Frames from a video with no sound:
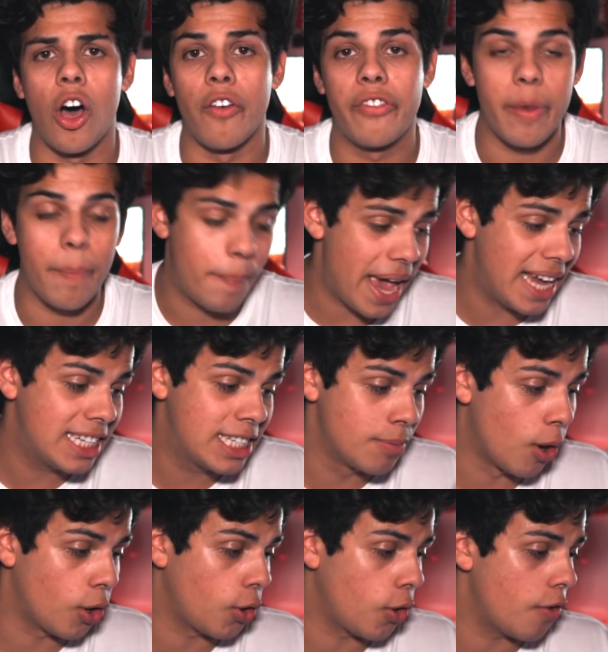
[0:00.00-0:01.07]
of the base
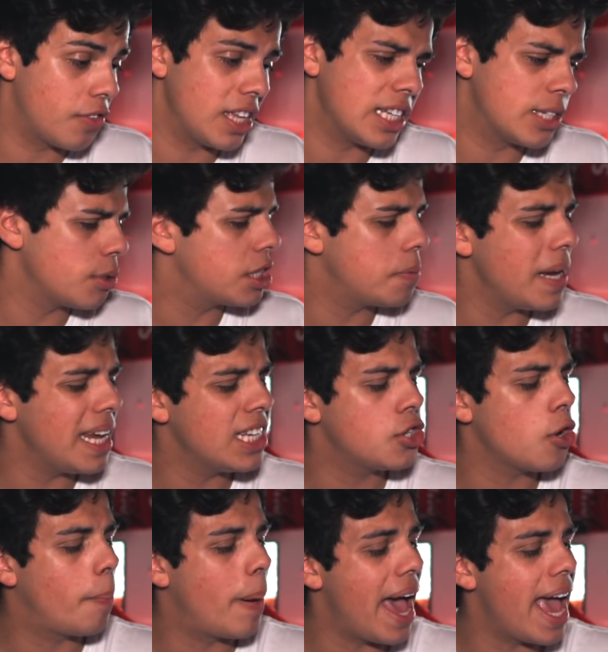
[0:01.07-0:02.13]
model of these, which means
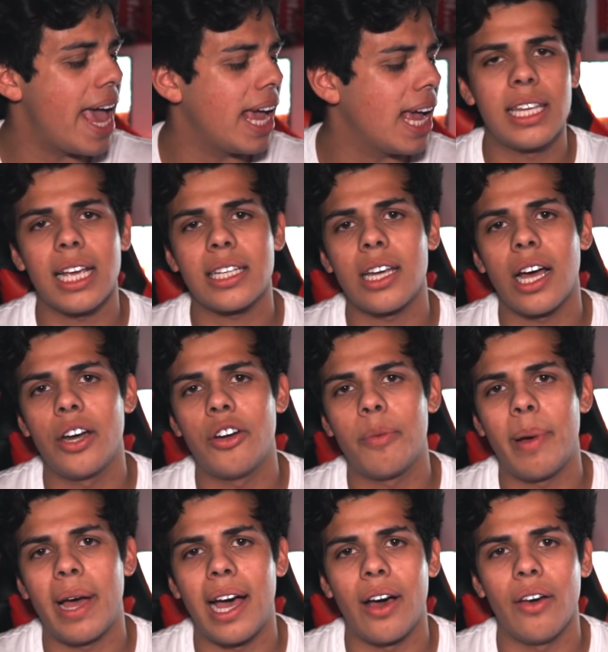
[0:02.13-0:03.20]
you're paying
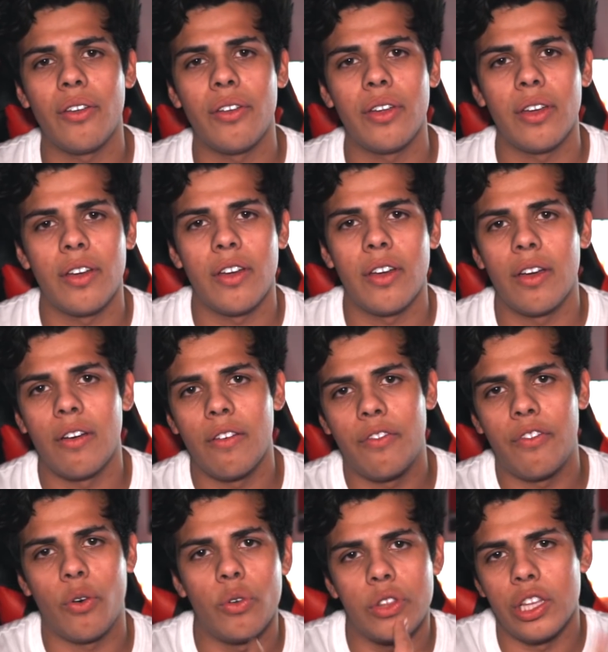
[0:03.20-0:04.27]
£600
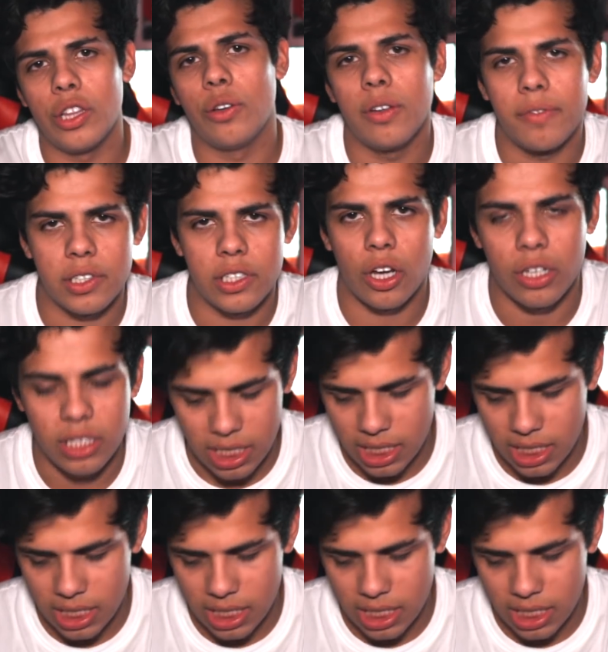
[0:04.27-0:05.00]
for all the Louis Vuitton